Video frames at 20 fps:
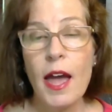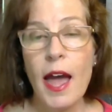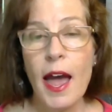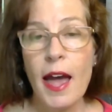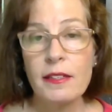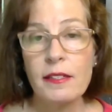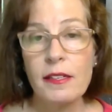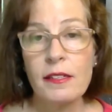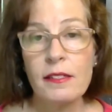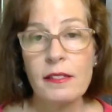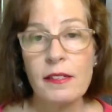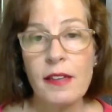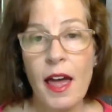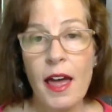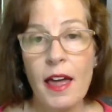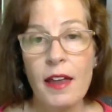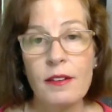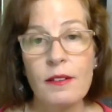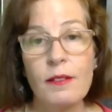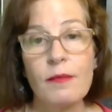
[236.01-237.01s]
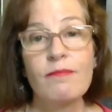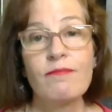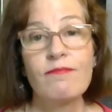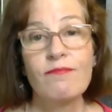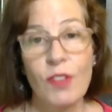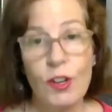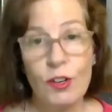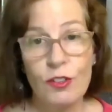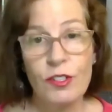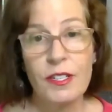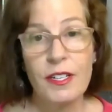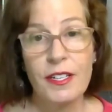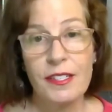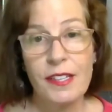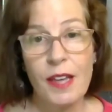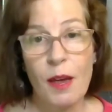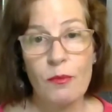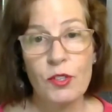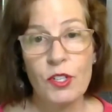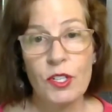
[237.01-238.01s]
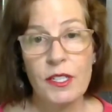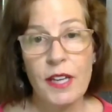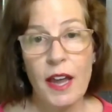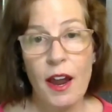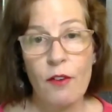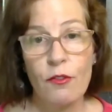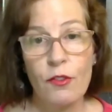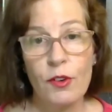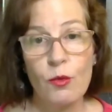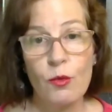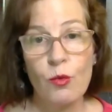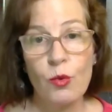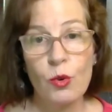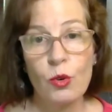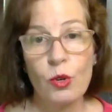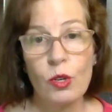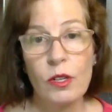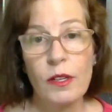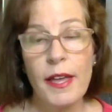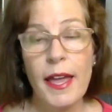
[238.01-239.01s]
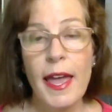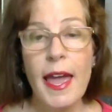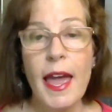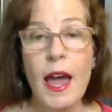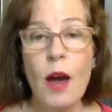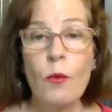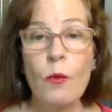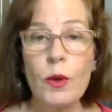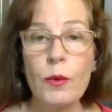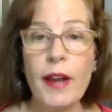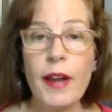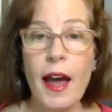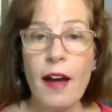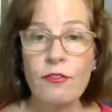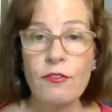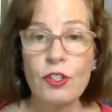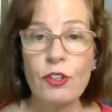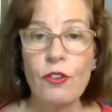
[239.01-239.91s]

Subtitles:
as I said, there's an exception to every rule, and we would have to